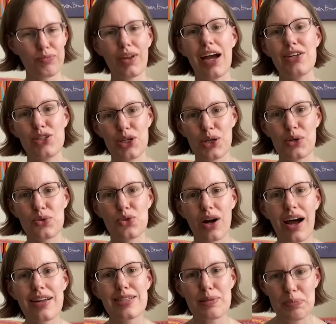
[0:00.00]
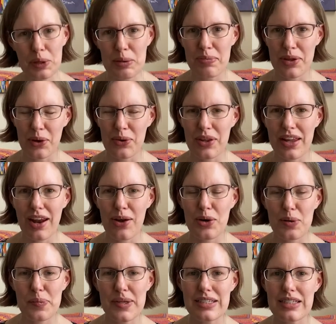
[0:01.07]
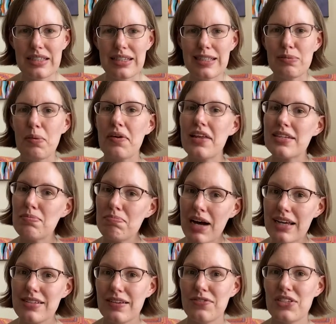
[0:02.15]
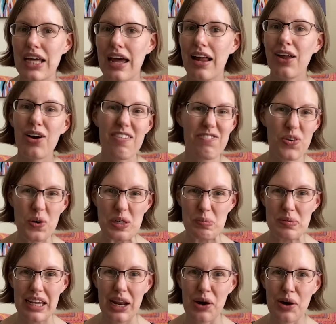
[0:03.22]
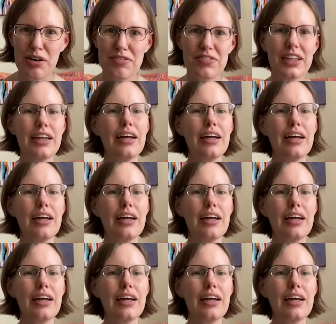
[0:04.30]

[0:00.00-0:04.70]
I do try and support the local businesses, but when there's a massive sale, I got 40% off